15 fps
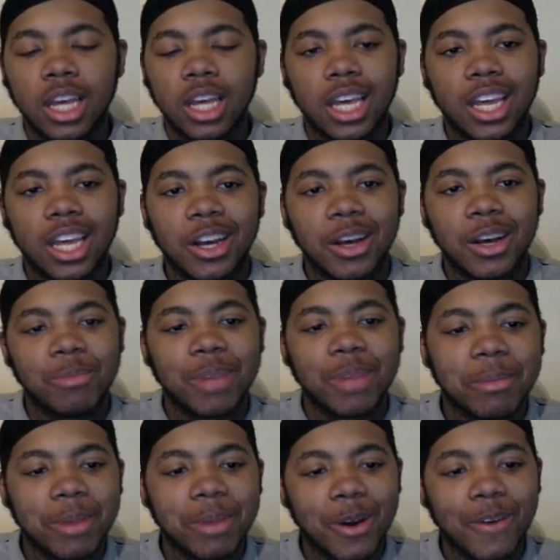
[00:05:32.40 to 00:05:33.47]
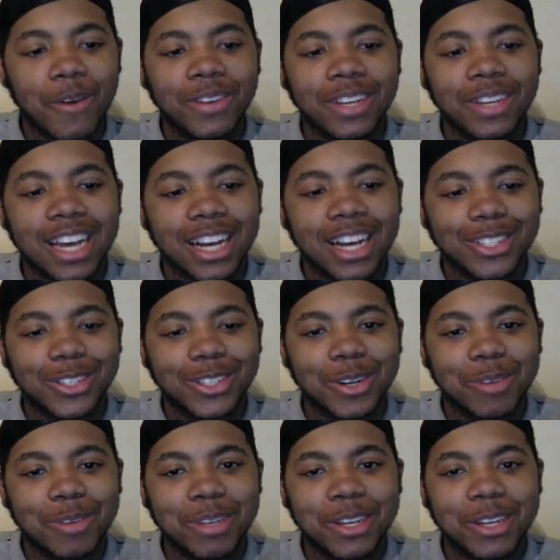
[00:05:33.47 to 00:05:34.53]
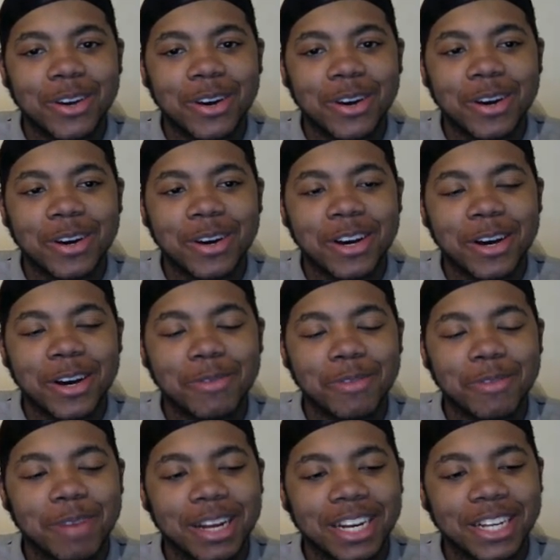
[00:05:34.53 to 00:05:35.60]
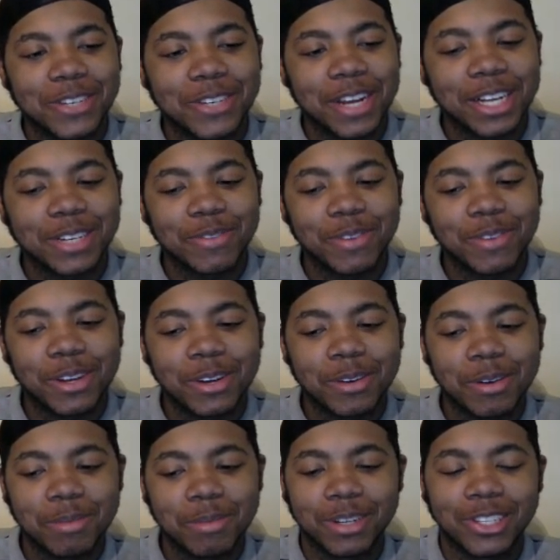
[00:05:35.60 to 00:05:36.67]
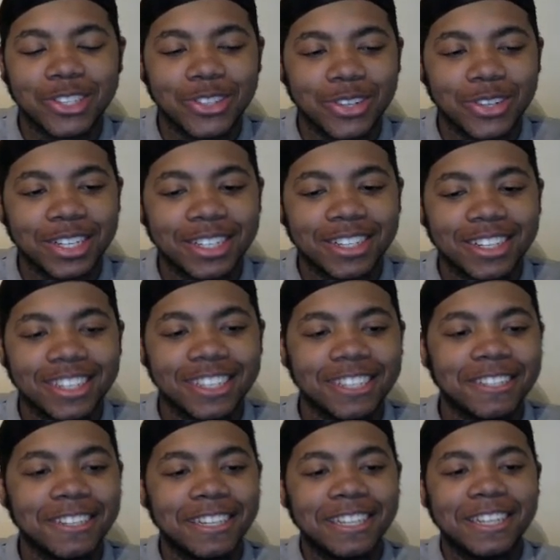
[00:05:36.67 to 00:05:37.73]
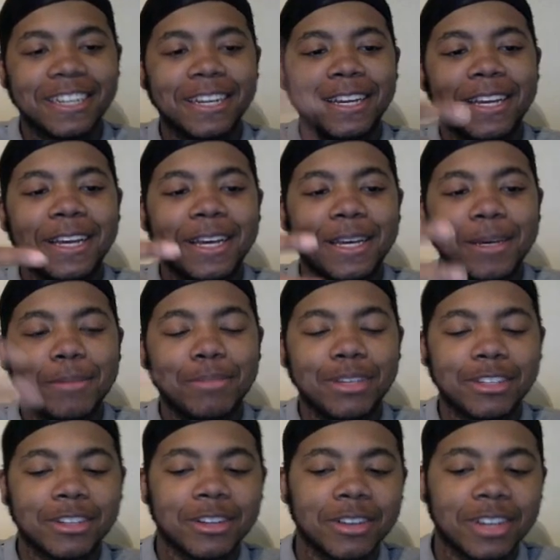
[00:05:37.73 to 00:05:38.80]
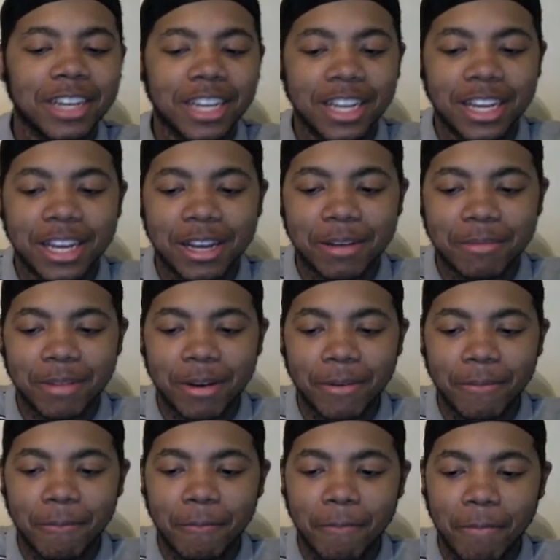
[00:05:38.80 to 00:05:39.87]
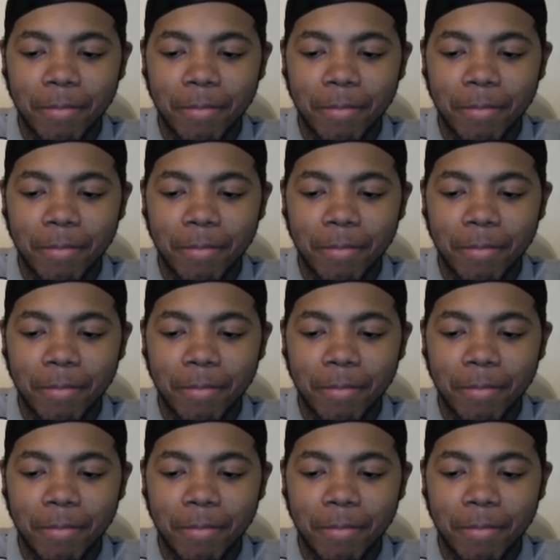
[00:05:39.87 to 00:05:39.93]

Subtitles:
And yeah, man, hopefully you guys join me with my next reaction video. But until then, peace, glogang. I'm out.